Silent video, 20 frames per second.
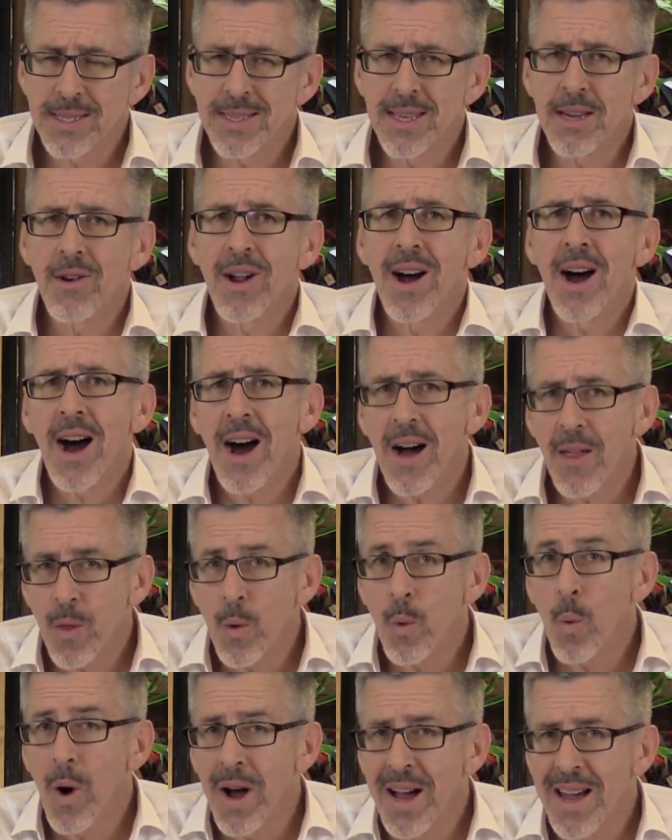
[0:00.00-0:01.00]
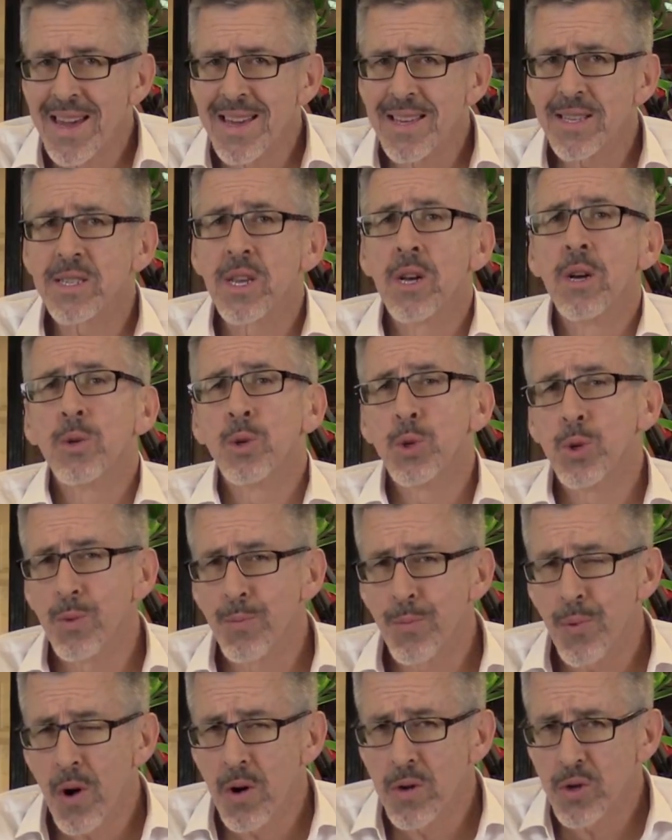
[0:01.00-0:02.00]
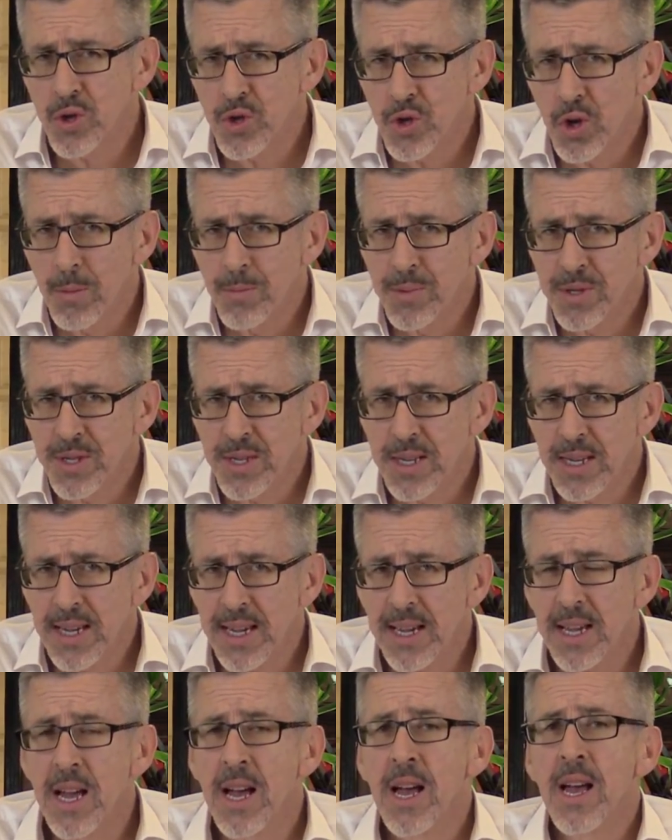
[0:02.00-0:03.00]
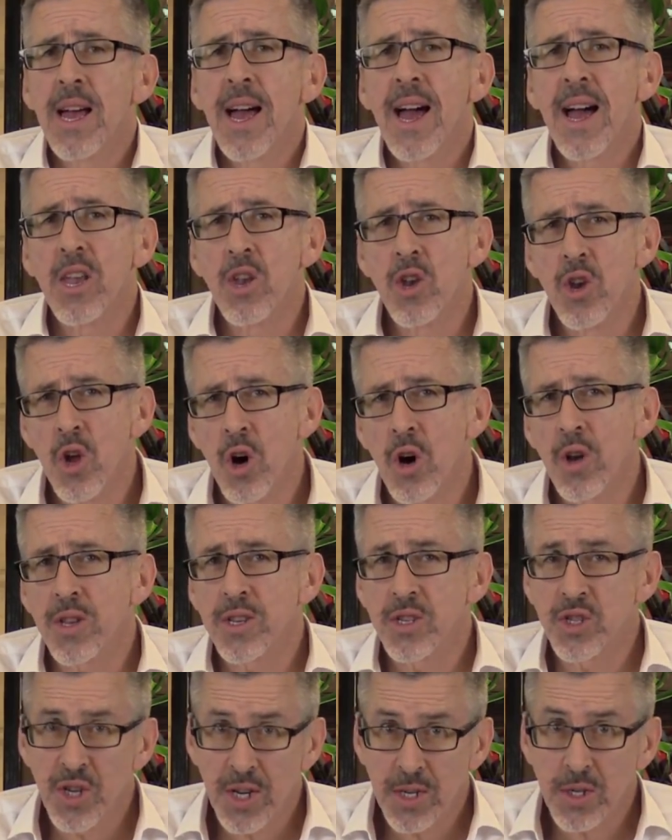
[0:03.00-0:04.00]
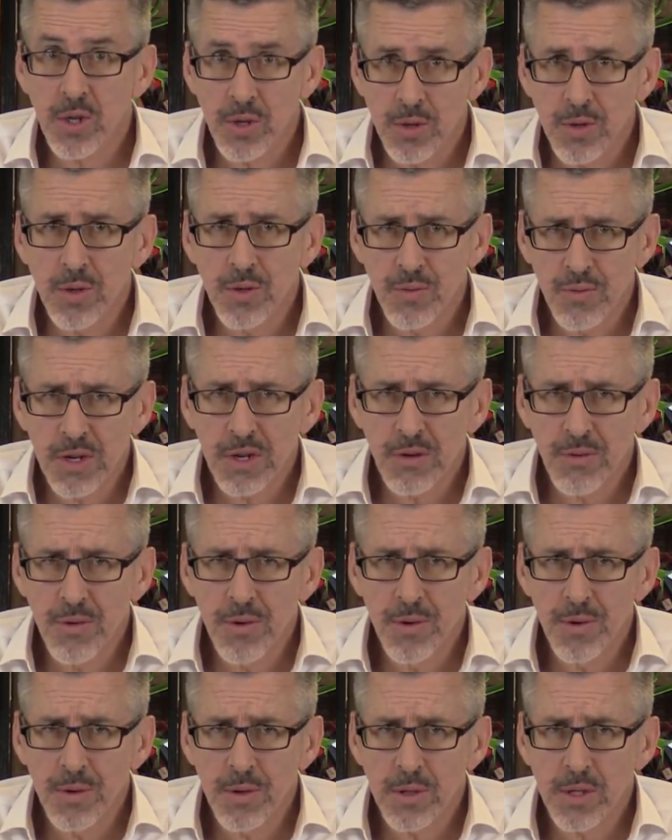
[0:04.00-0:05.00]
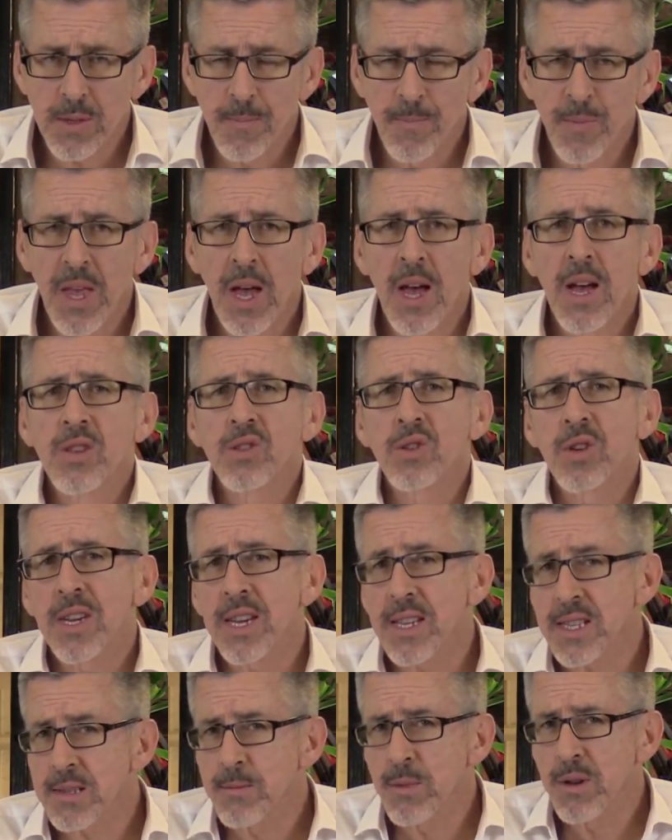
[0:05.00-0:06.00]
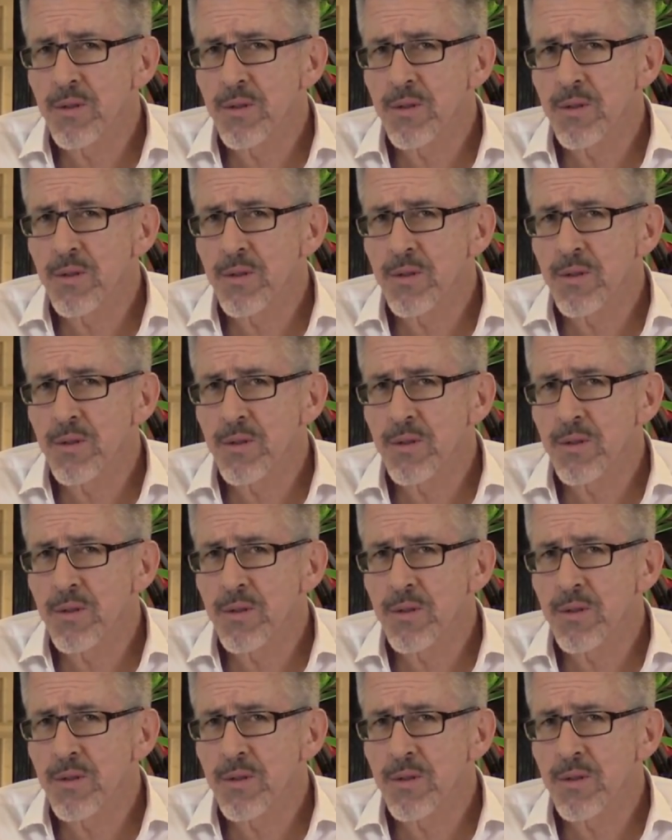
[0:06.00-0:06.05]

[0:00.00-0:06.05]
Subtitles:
There are other ways to approach job seeking and not just use recruiters. So get some